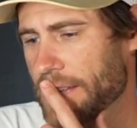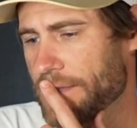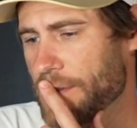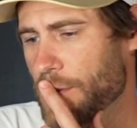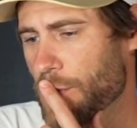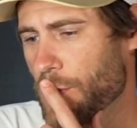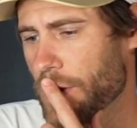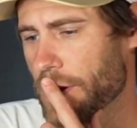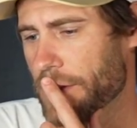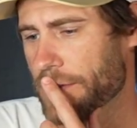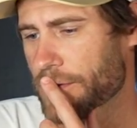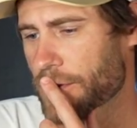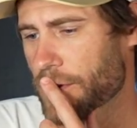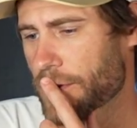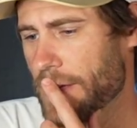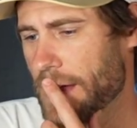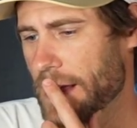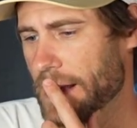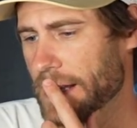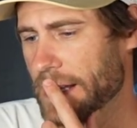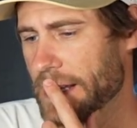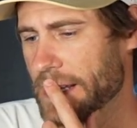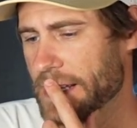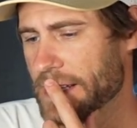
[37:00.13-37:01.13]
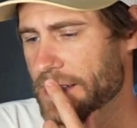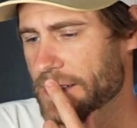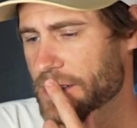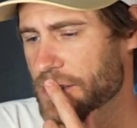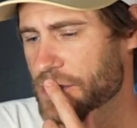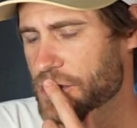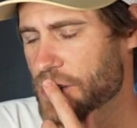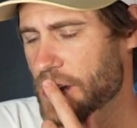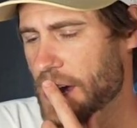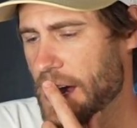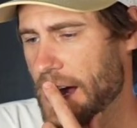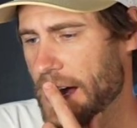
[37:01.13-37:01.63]
if you want to throw that link in the
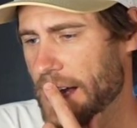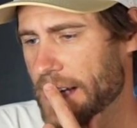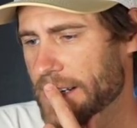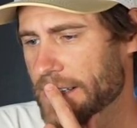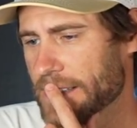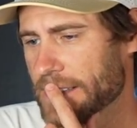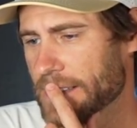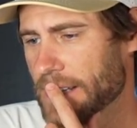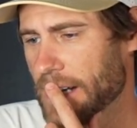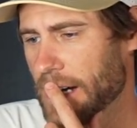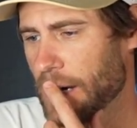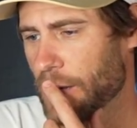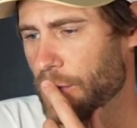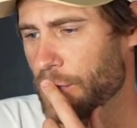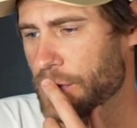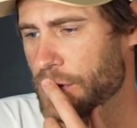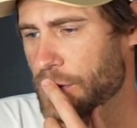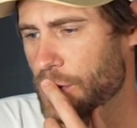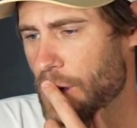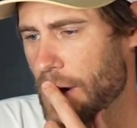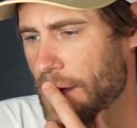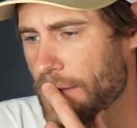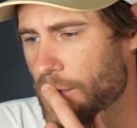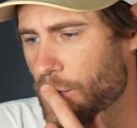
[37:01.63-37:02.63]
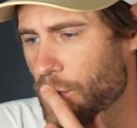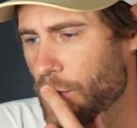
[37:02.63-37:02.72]
chat, we do have a